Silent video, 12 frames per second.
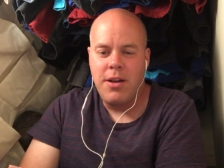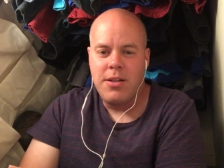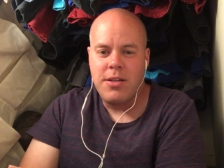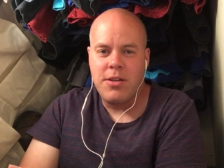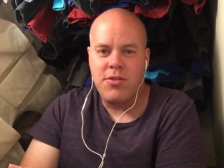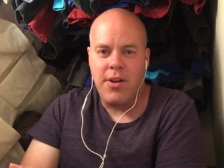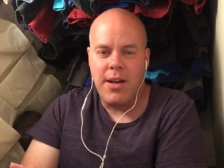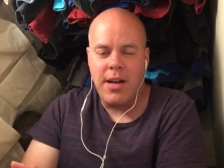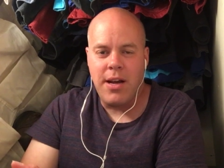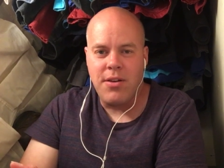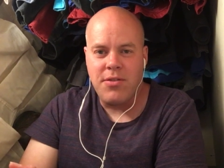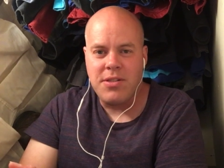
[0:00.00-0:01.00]
to try and
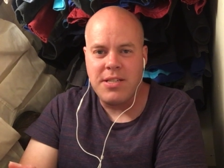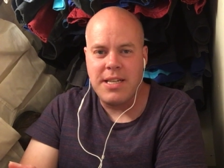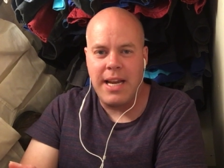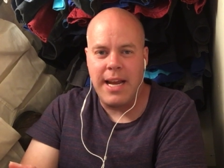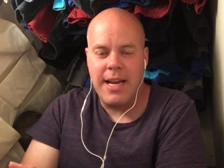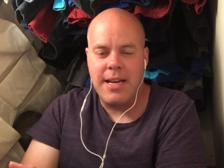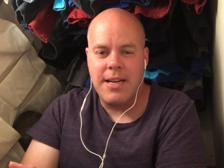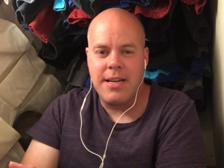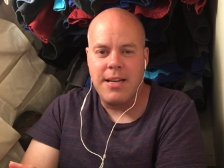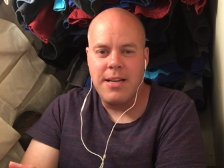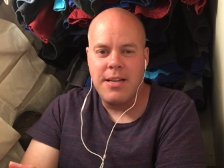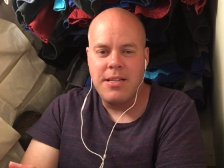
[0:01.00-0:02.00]
understand
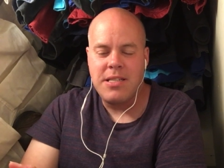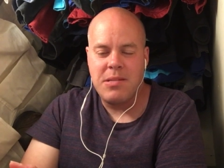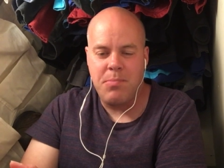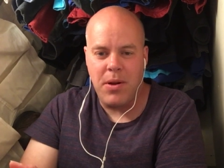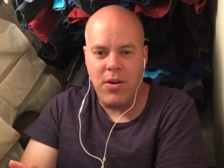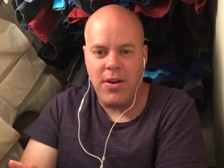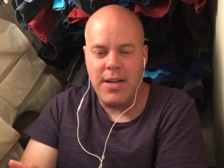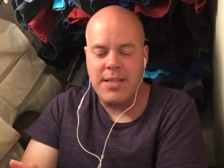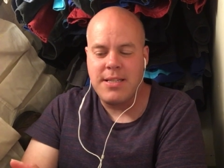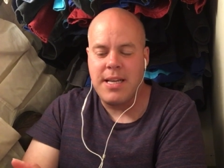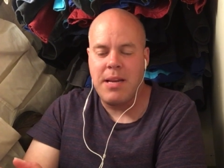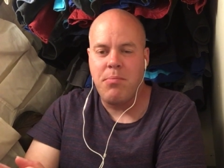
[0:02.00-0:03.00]

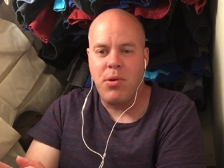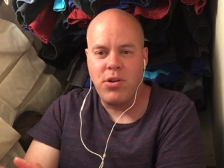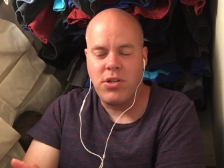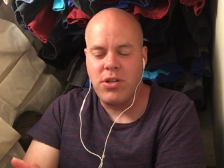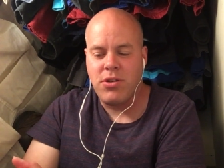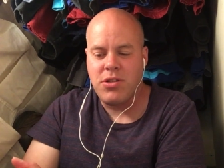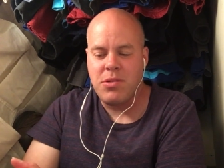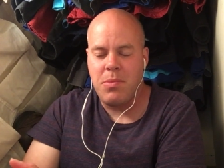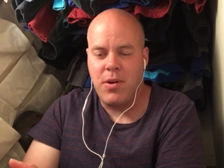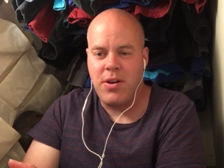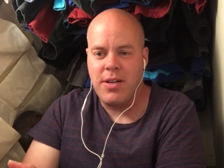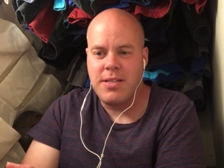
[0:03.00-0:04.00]
spirits and personal
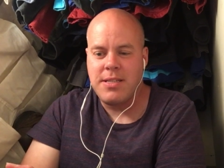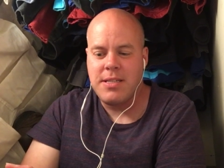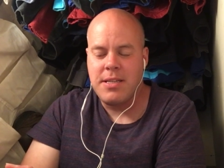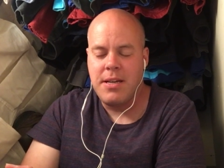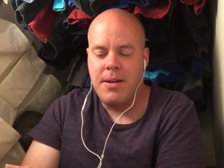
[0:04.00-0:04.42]
spirits,